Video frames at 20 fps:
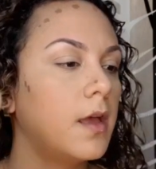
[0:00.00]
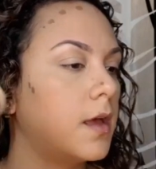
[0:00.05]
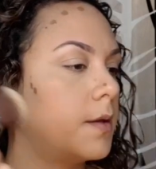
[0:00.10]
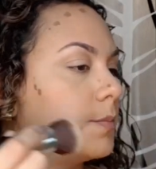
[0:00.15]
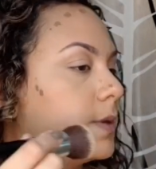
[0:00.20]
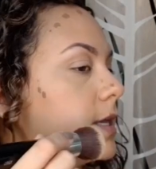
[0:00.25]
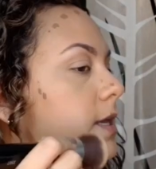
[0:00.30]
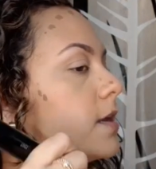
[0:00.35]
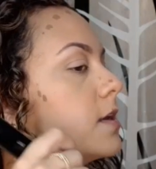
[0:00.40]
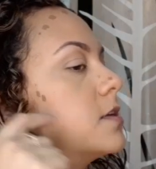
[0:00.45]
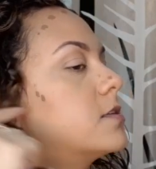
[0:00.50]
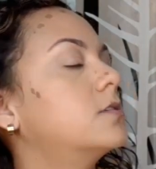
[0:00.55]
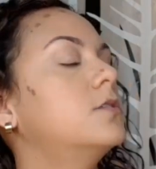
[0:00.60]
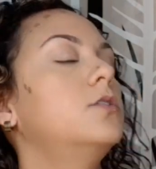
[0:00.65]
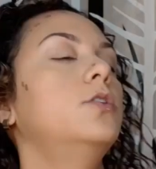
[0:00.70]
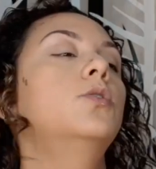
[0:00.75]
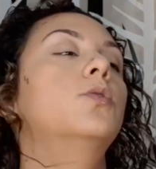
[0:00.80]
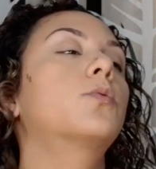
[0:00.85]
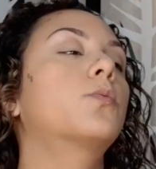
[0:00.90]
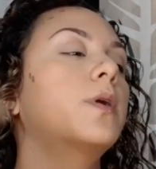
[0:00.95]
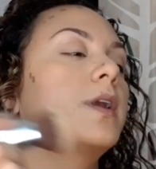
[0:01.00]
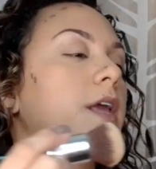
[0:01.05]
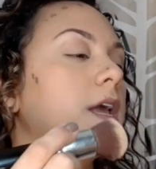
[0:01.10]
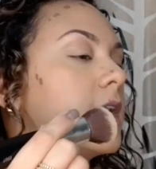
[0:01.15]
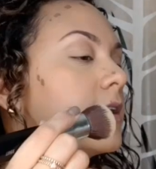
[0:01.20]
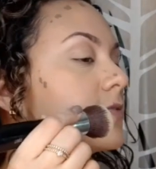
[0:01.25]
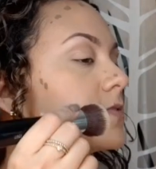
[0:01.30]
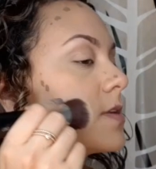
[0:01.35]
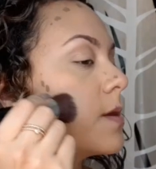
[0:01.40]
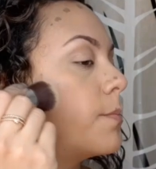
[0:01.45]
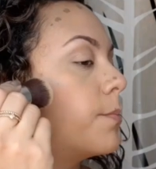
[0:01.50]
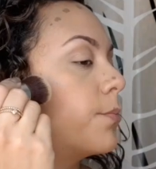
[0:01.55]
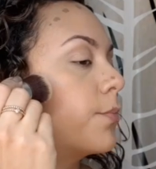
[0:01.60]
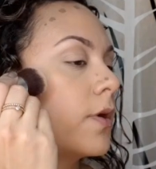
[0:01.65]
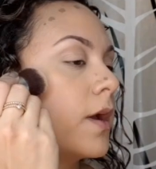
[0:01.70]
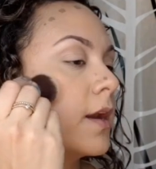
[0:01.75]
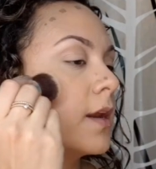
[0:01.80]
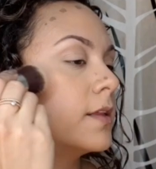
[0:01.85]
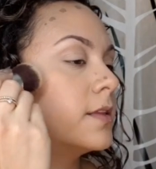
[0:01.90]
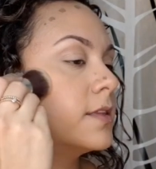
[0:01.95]
Because you already have some
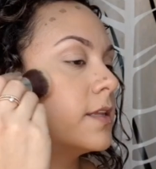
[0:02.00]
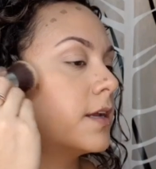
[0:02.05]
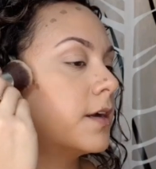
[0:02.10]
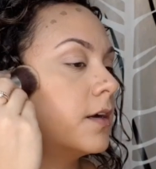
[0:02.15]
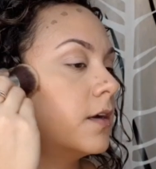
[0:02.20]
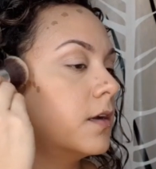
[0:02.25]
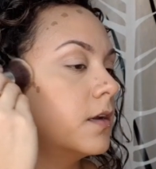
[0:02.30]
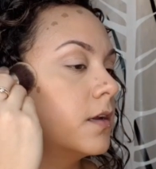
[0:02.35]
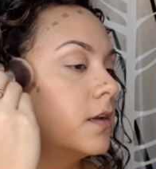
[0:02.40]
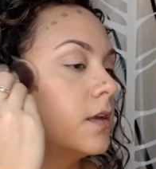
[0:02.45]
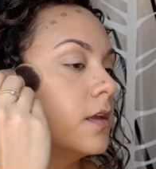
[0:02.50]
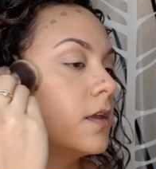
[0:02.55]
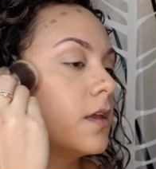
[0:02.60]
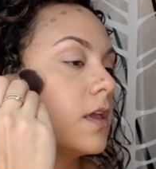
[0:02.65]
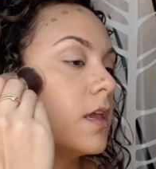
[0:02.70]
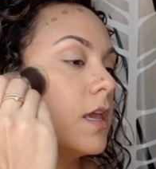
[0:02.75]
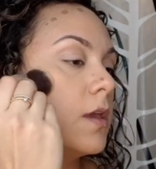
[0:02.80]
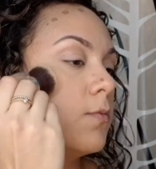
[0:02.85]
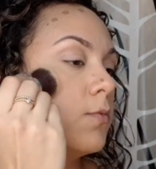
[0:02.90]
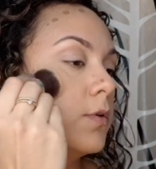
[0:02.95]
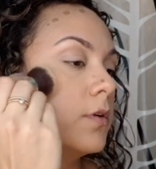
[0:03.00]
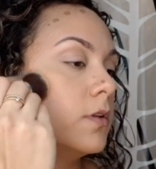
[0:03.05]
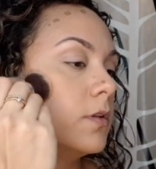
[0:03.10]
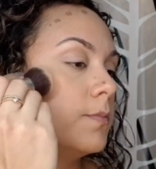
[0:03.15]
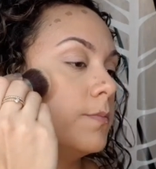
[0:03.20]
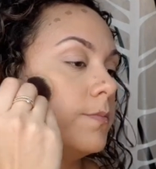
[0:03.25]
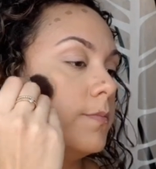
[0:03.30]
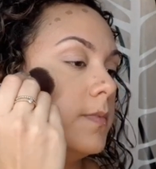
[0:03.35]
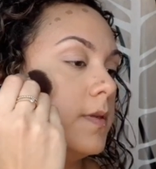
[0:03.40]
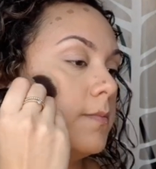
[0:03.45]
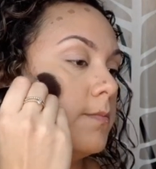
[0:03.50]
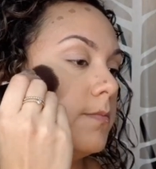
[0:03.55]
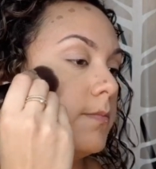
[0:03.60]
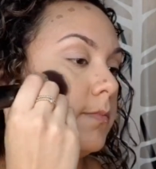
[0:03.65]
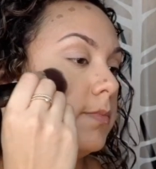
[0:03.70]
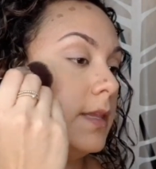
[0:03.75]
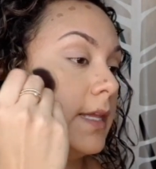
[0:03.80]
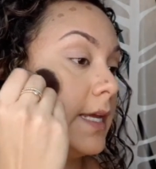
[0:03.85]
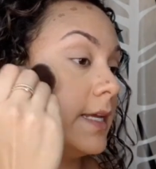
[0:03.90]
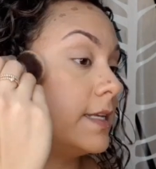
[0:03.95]
product there, it will
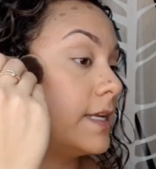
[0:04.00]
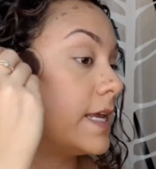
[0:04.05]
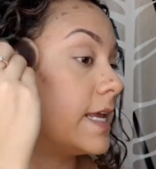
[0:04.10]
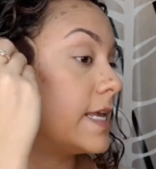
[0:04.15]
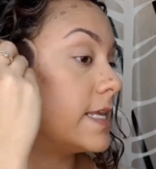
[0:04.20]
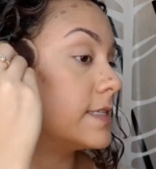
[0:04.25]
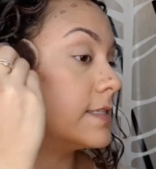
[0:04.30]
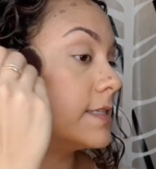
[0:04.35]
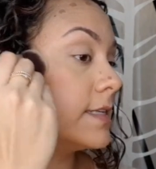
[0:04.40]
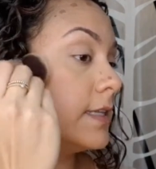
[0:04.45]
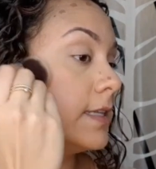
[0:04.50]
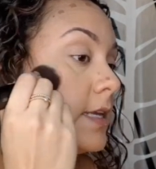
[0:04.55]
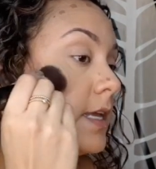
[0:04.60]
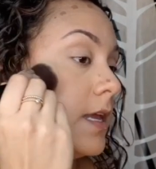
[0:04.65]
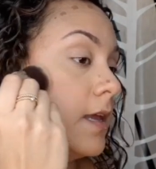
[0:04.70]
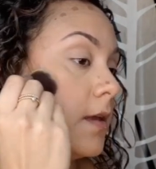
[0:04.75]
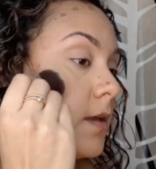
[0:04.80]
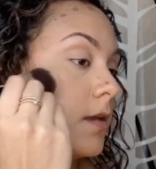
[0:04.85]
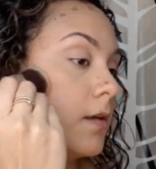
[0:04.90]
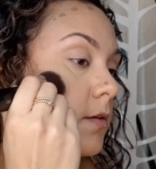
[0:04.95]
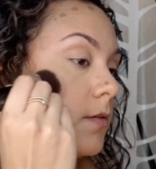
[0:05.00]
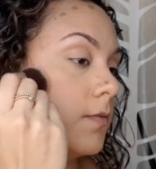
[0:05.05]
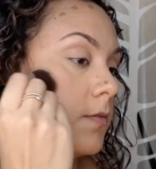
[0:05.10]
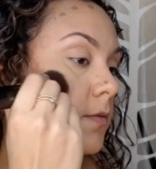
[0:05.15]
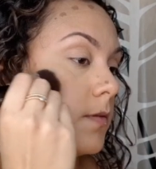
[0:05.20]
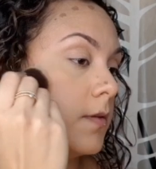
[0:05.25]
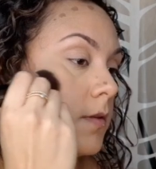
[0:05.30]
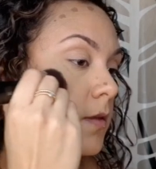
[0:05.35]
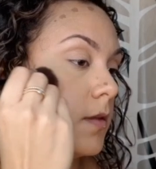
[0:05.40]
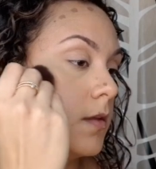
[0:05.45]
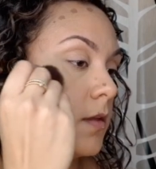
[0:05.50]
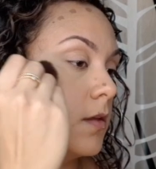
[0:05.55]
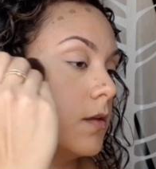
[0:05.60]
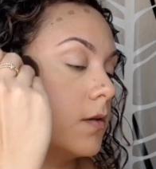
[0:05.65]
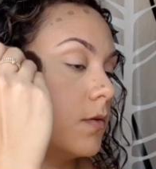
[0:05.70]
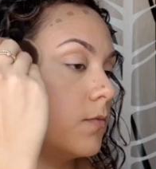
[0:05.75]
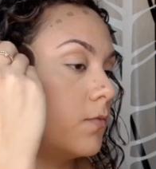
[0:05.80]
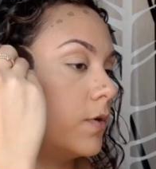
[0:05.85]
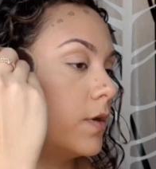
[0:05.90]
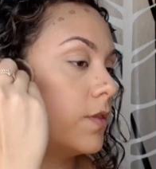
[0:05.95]
blend easily
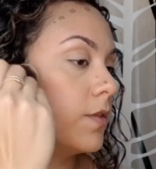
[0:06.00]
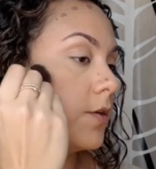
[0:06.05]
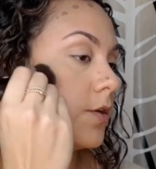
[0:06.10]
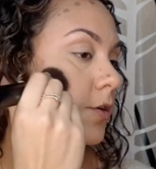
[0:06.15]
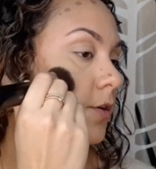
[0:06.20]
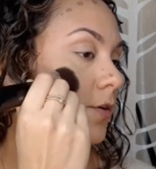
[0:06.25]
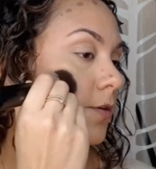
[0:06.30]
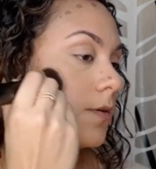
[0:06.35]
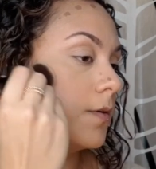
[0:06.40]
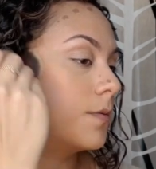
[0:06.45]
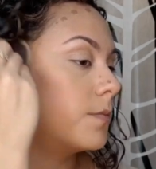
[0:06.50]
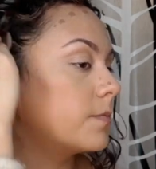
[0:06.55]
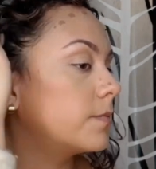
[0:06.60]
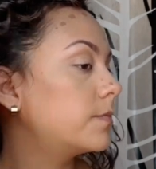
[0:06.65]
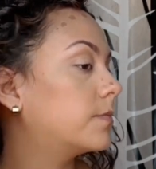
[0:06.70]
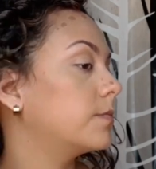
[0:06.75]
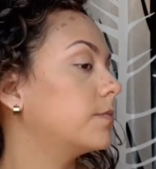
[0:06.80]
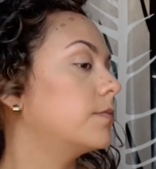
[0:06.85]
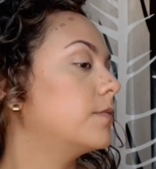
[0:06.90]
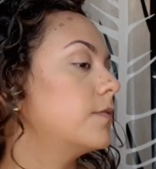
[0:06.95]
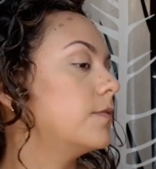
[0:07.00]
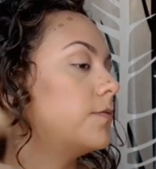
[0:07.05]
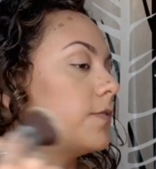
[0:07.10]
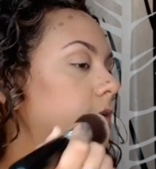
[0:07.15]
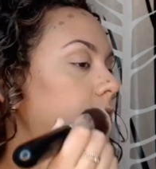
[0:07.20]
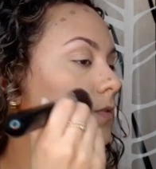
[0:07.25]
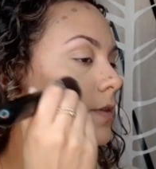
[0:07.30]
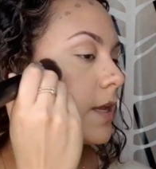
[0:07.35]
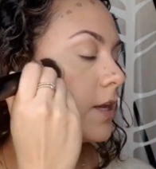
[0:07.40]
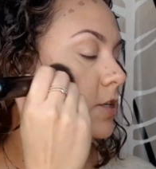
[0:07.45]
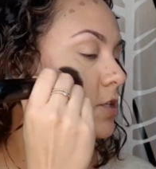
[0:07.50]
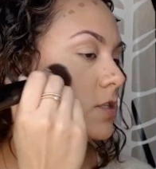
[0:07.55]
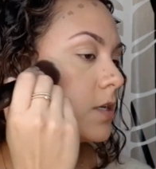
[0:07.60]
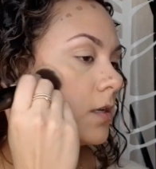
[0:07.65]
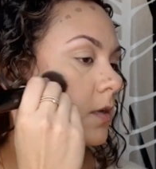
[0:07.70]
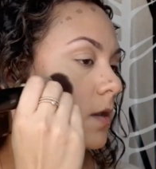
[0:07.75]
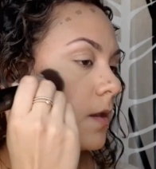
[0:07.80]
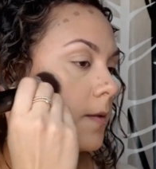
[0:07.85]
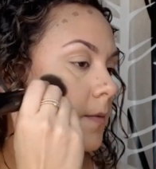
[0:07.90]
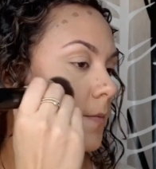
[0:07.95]
with your
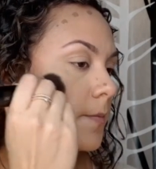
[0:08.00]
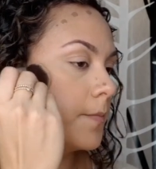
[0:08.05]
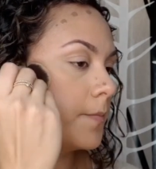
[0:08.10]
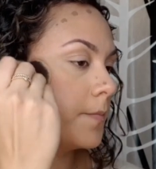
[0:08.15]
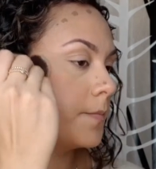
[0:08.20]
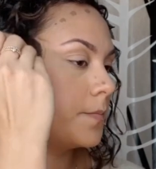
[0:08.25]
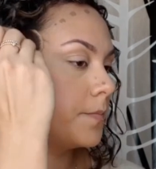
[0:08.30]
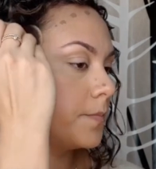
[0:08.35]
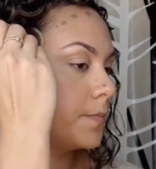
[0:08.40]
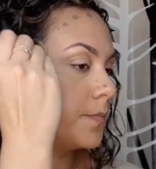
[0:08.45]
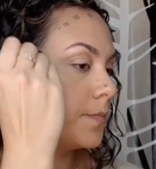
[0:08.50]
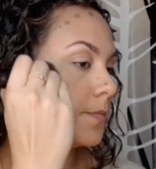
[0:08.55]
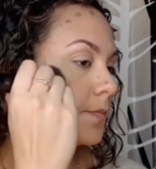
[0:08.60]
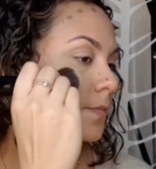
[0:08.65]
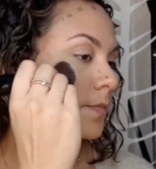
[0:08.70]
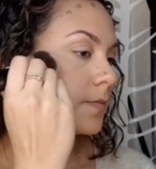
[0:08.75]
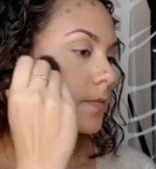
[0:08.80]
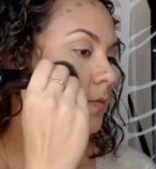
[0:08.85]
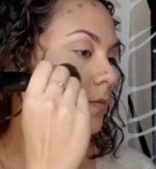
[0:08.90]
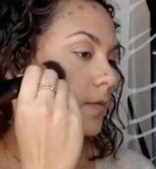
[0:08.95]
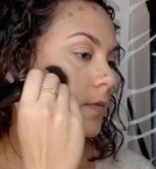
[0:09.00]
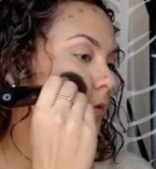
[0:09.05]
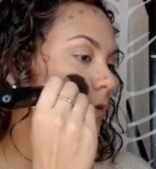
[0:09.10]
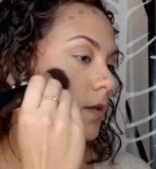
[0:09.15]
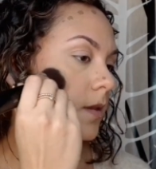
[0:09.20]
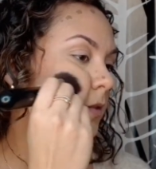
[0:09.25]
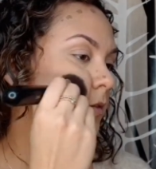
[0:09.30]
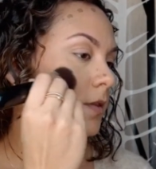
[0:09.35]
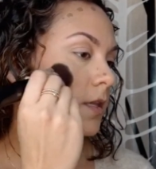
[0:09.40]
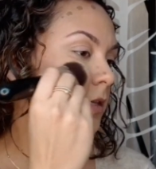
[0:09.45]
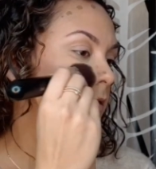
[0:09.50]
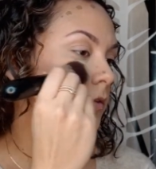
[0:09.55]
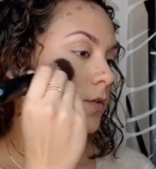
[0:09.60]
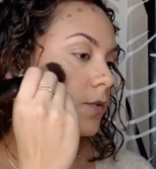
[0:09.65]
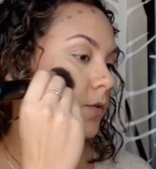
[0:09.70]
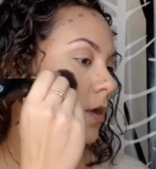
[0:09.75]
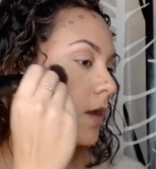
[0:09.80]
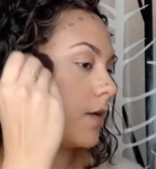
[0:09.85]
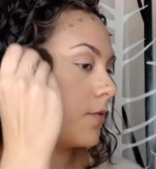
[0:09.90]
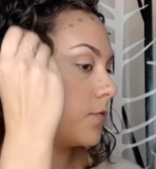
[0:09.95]
foundation, and then you
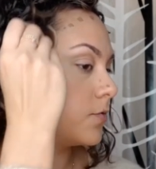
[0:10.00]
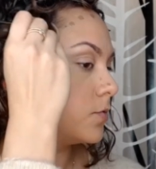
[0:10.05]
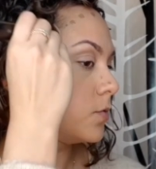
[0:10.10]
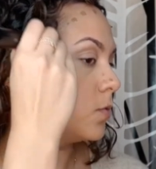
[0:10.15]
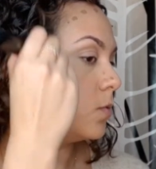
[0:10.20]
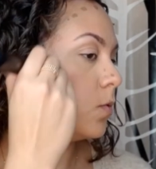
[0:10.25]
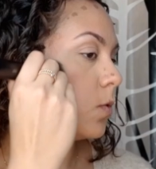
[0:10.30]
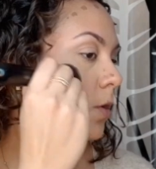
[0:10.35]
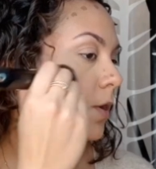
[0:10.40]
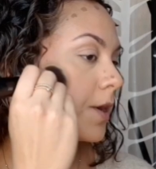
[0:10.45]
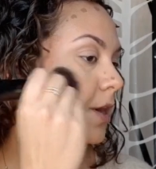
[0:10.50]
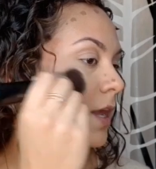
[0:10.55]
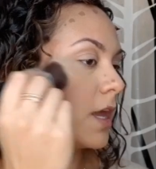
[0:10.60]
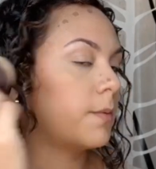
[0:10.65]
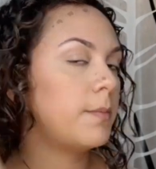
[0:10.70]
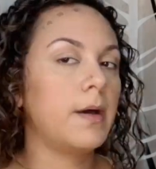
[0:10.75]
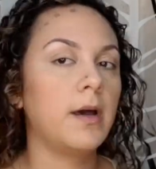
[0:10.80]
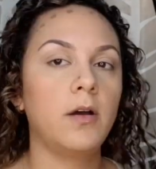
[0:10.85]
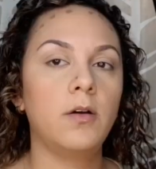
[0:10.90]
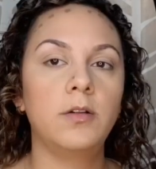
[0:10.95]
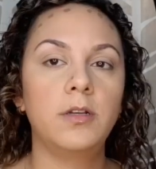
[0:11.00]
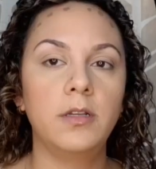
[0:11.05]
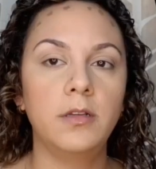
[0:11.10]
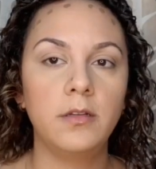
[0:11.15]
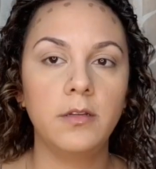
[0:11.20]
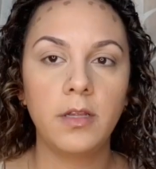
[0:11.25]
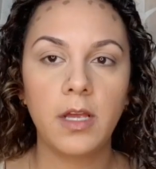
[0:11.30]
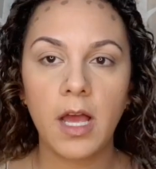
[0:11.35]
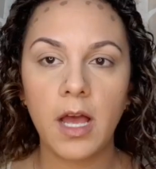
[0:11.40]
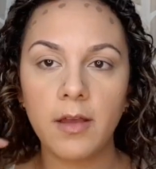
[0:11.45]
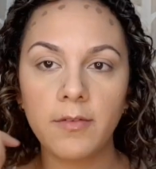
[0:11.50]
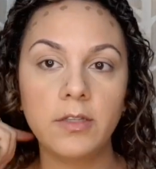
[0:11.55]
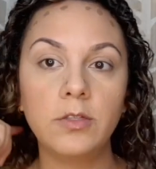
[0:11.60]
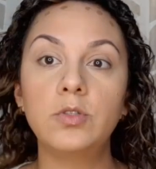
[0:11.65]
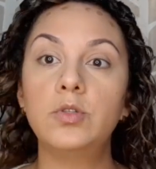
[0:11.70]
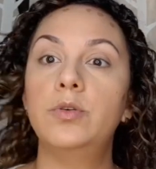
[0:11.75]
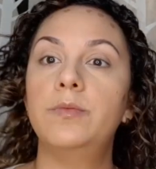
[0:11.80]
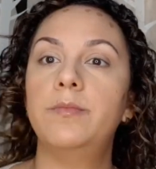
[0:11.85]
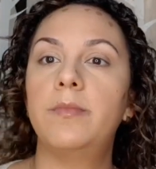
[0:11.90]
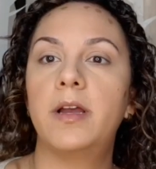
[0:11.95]
don't have to worry about having
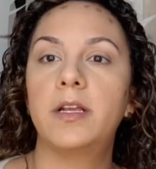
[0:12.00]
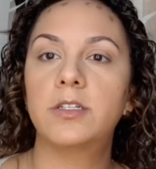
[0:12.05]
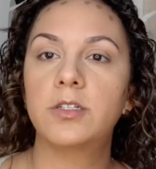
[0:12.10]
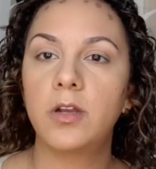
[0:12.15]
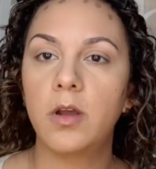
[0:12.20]
too much